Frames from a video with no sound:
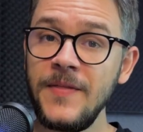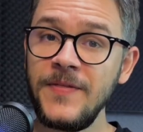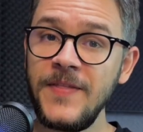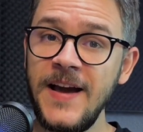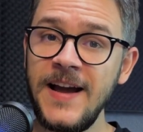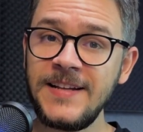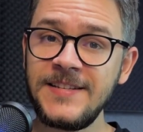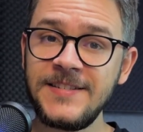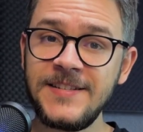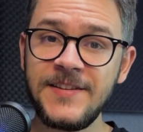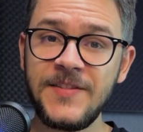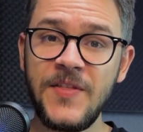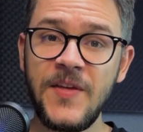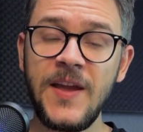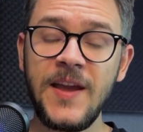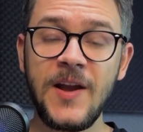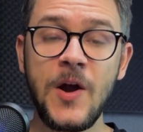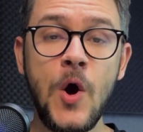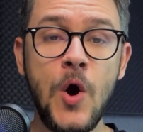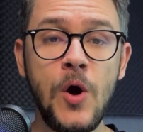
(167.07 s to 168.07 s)
That's the
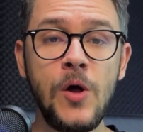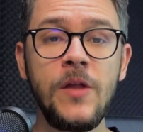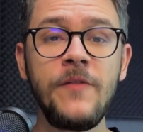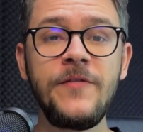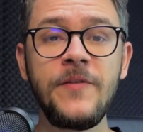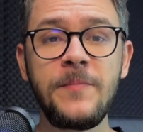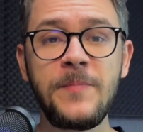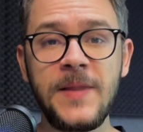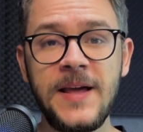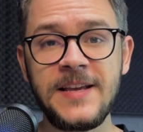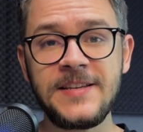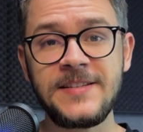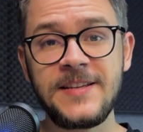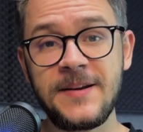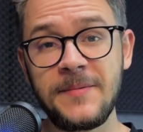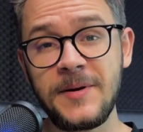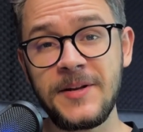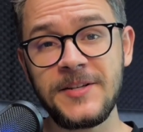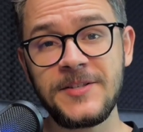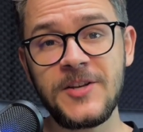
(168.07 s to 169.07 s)
thing. All of the plans that
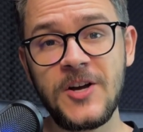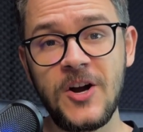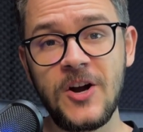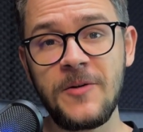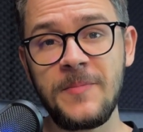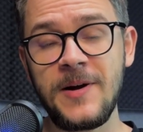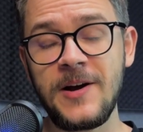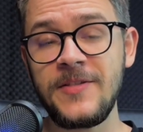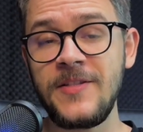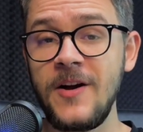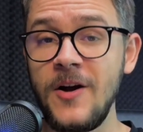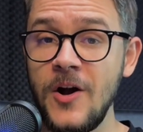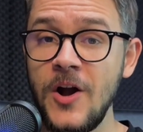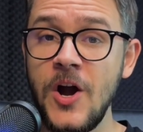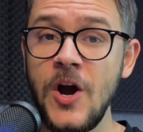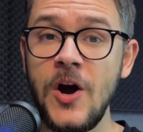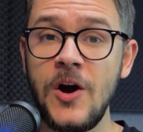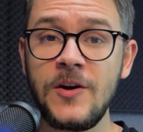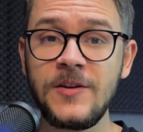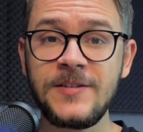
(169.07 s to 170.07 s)
I'm going to talk about now
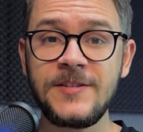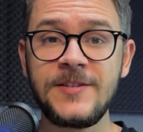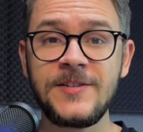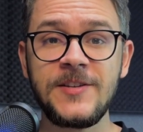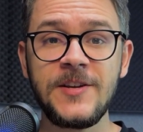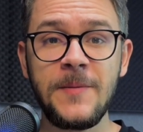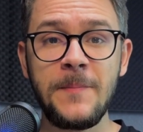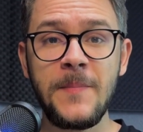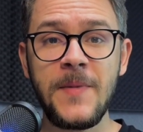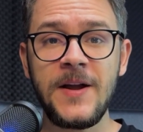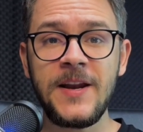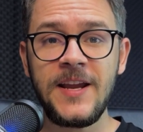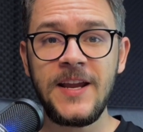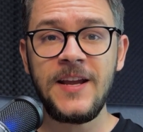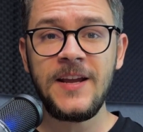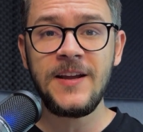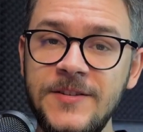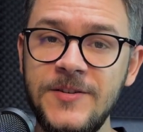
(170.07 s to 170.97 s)
cost some money.